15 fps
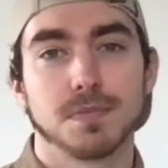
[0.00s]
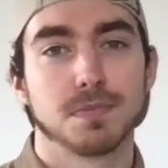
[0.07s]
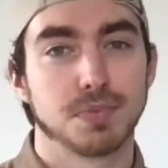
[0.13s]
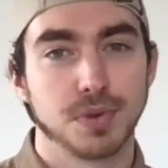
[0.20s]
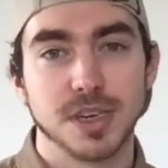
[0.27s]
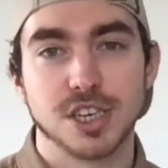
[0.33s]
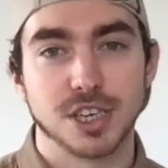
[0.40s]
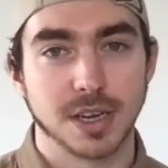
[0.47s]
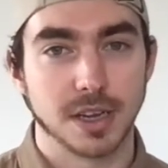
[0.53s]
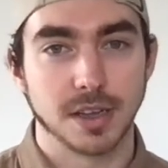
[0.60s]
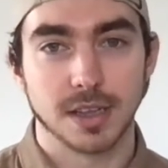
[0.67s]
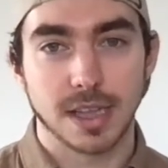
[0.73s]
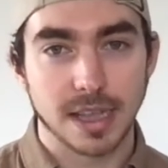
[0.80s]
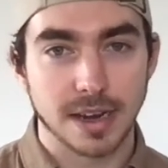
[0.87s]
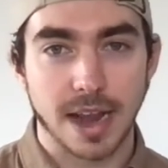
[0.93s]

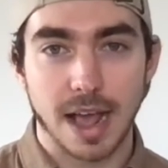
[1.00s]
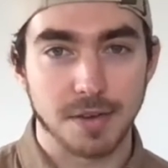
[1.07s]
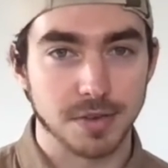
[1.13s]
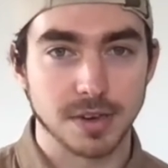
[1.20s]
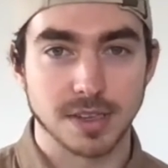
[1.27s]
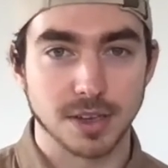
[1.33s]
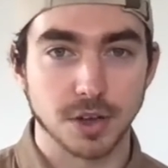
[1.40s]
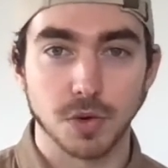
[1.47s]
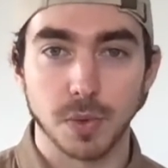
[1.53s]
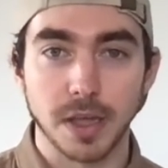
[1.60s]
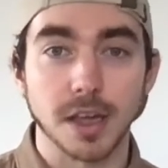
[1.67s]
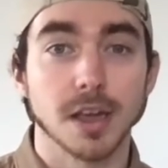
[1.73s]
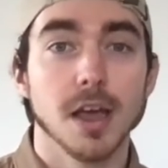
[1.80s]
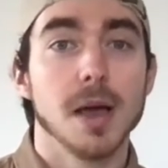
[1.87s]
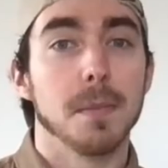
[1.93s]
preaching it every single
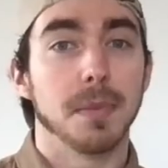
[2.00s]
week,